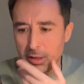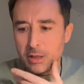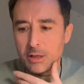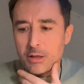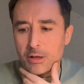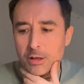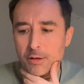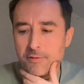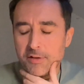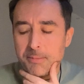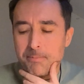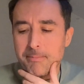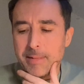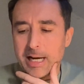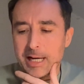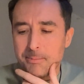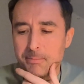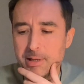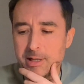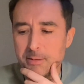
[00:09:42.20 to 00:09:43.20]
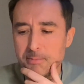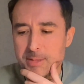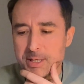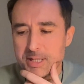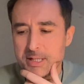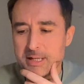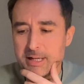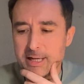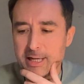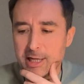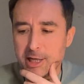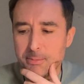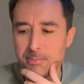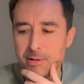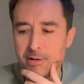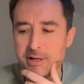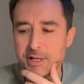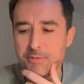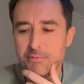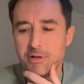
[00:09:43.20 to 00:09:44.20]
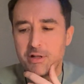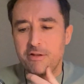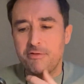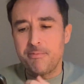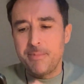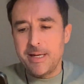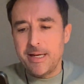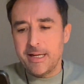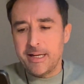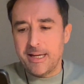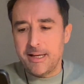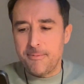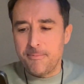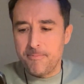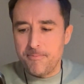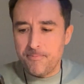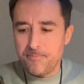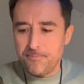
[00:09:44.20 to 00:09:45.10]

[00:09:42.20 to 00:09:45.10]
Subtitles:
Loving might be a mistake, but it's worth making.